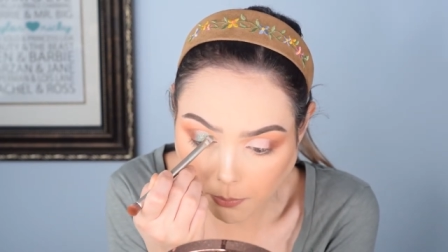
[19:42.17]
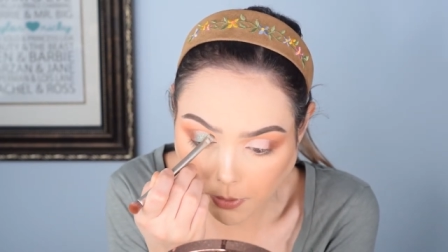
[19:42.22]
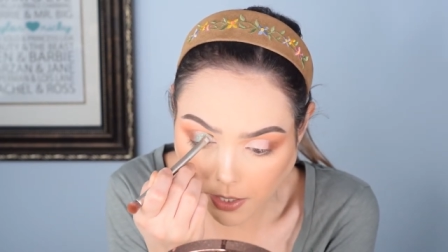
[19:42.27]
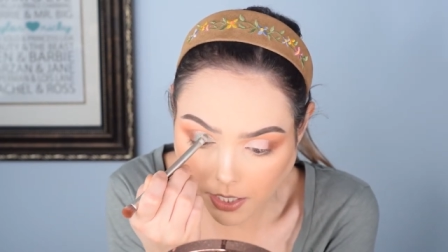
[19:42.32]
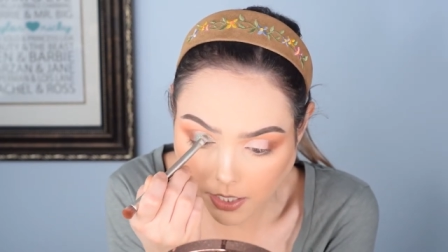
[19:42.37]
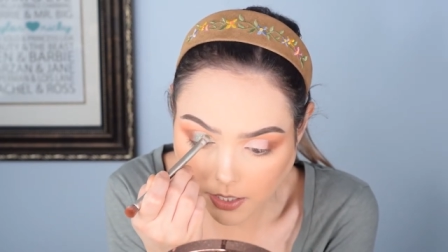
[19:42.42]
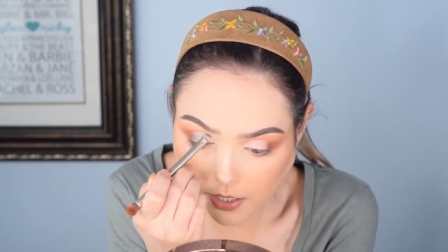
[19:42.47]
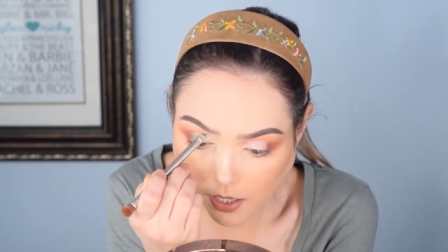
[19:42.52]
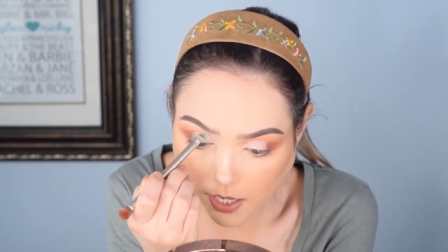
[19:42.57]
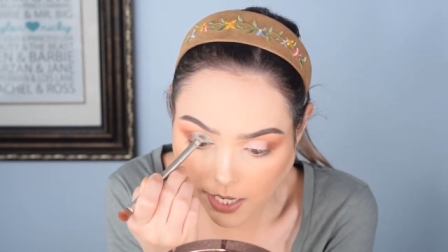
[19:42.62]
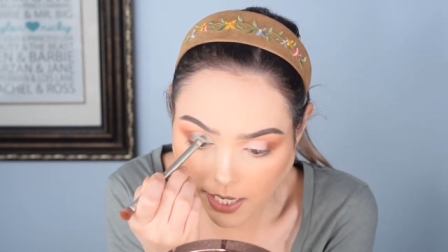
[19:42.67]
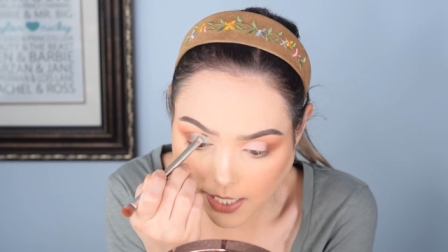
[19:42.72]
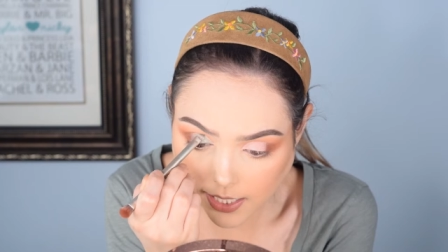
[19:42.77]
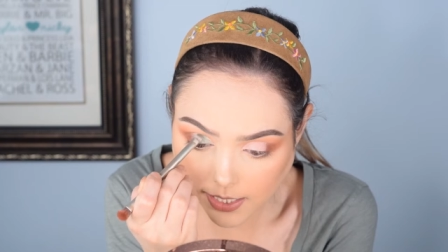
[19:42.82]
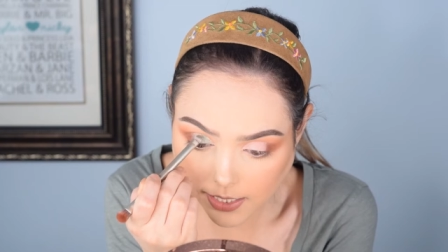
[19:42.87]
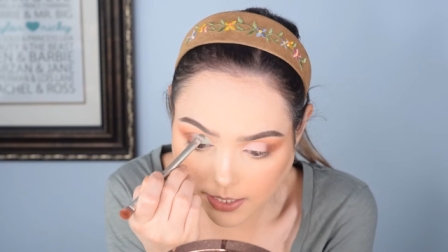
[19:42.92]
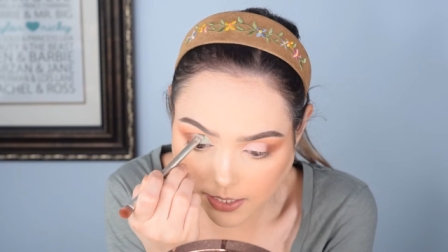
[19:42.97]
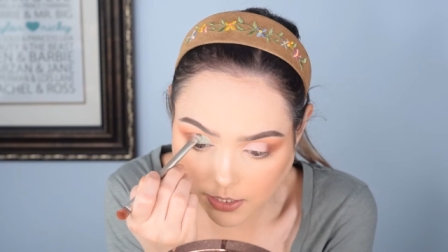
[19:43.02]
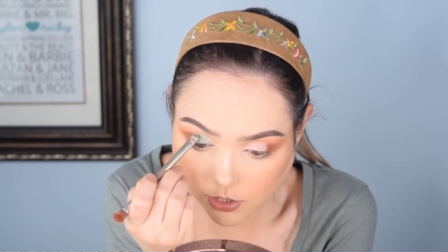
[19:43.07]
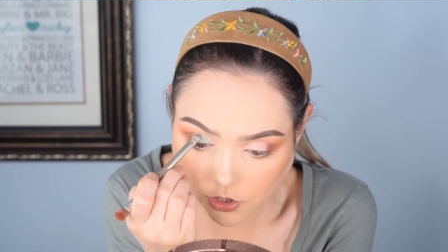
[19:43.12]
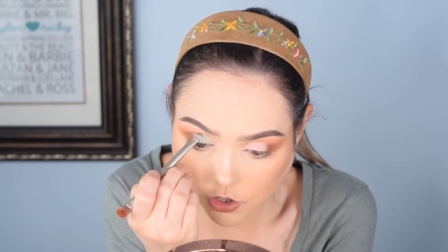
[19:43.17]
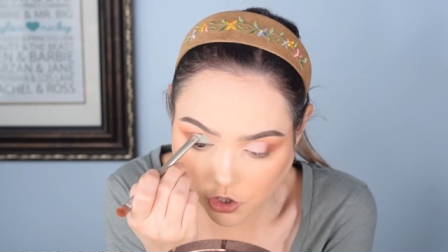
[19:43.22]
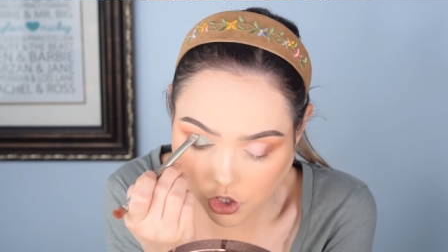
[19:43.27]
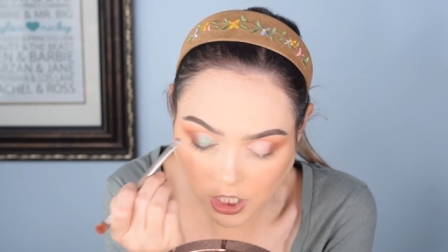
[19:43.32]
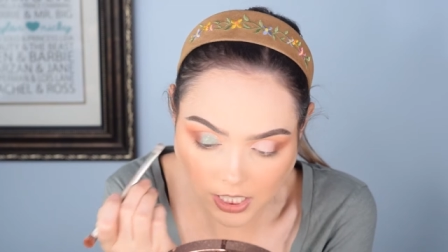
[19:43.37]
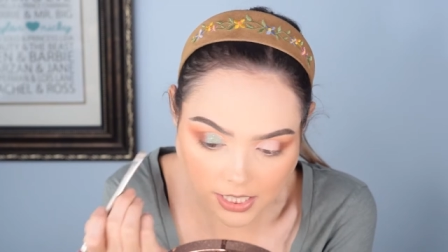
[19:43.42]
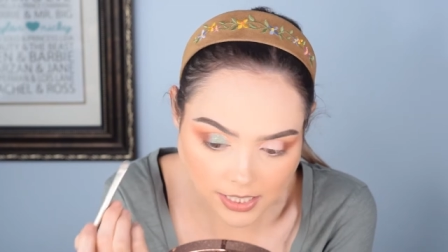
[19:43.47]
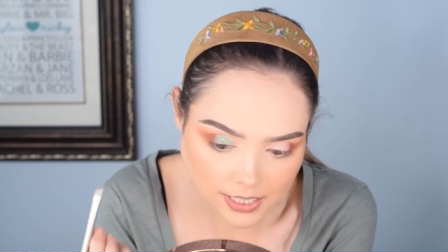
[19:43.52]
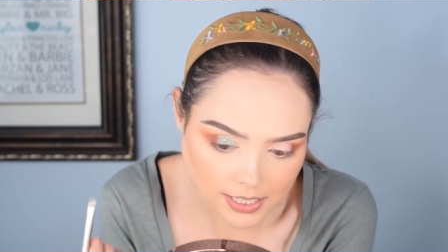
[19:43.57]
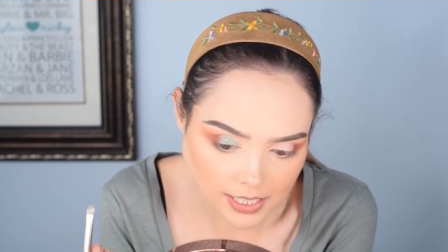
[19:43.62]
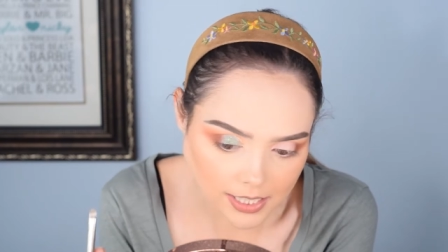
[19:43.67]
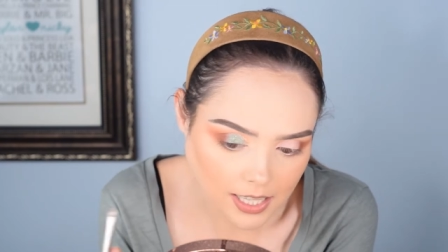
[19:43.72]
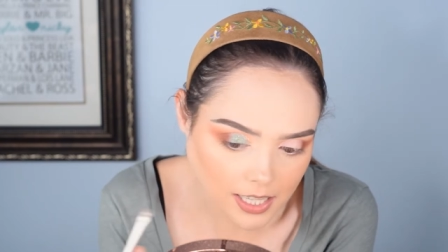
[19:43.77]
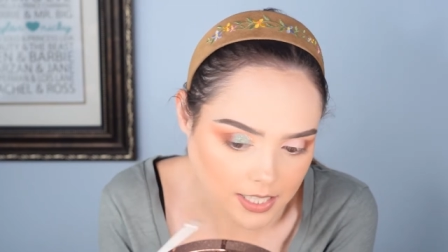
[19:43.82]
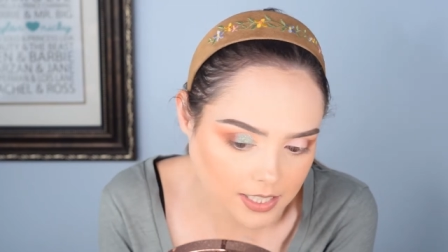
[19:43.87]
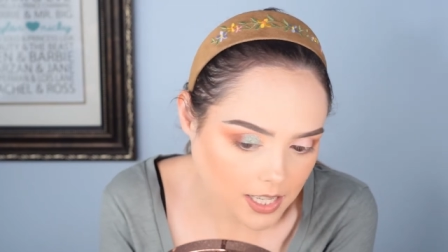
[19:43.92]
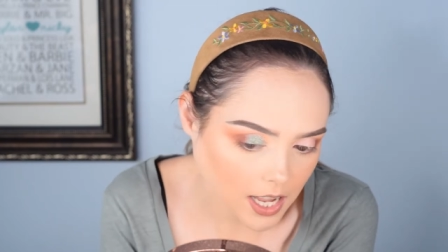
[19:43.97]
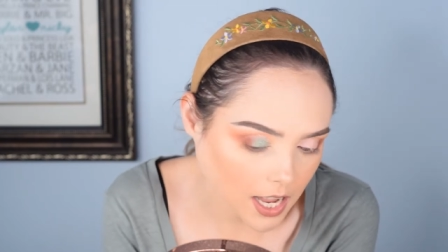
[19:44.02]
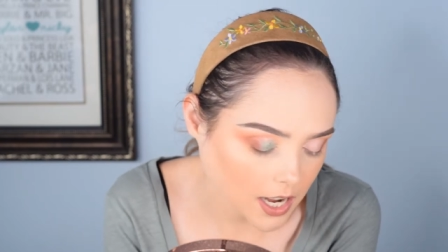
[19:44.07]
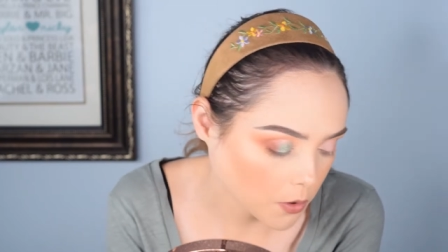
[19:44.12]
But it is cheesy, and
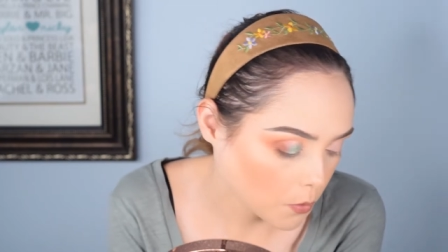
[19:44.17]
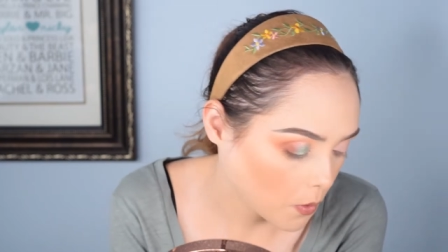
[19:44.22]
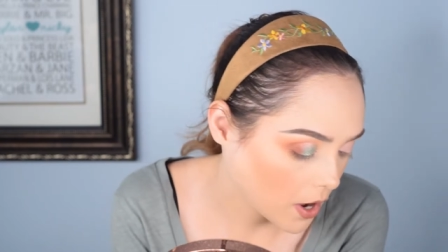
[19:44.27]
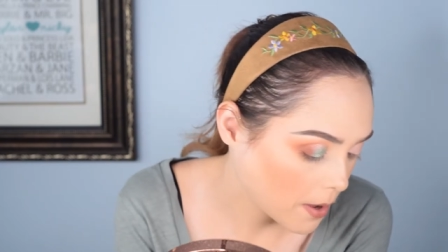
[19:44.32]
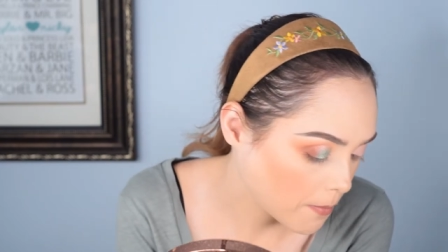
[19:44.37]
that's kind of why